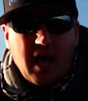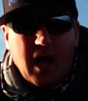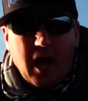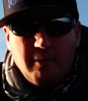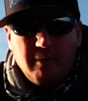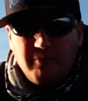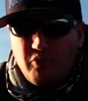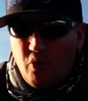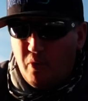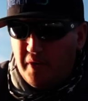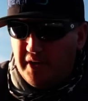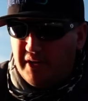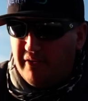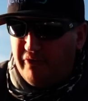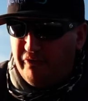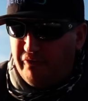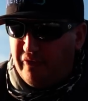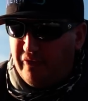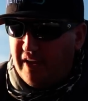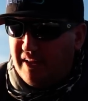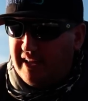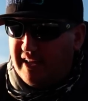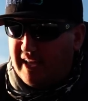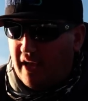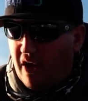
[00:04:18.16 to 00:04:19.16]
I'm going to
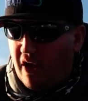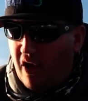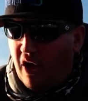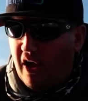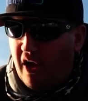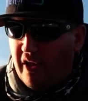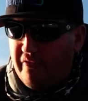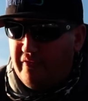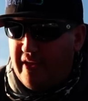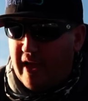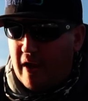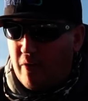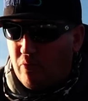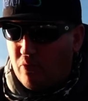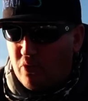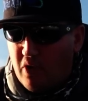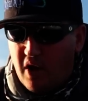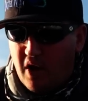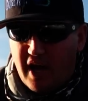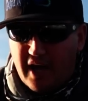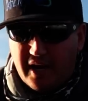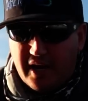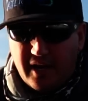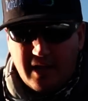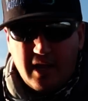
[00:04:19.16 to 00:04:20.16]
feel it on that
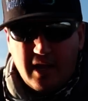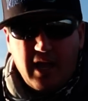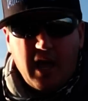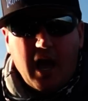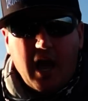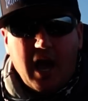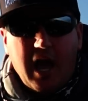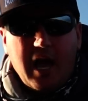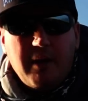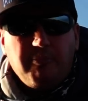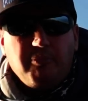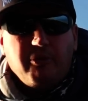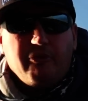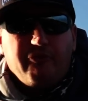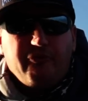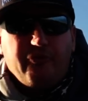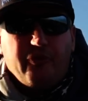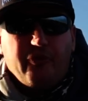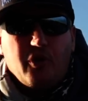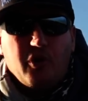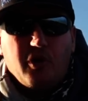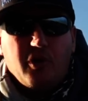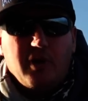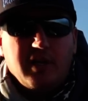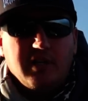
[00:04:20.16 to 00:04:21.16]
rod. I
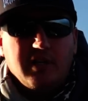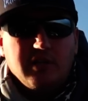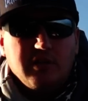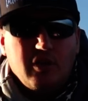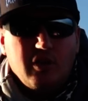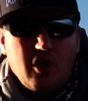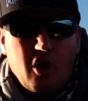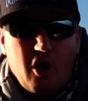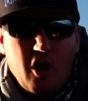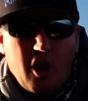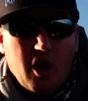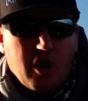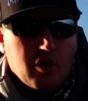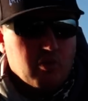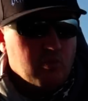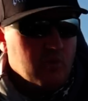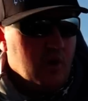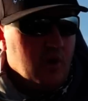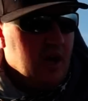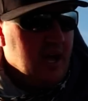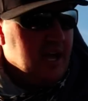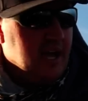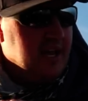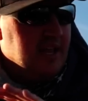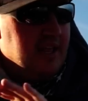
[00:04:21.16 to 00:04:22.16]
prefer a long
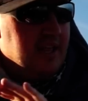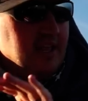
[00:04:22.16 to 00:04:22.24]
rod,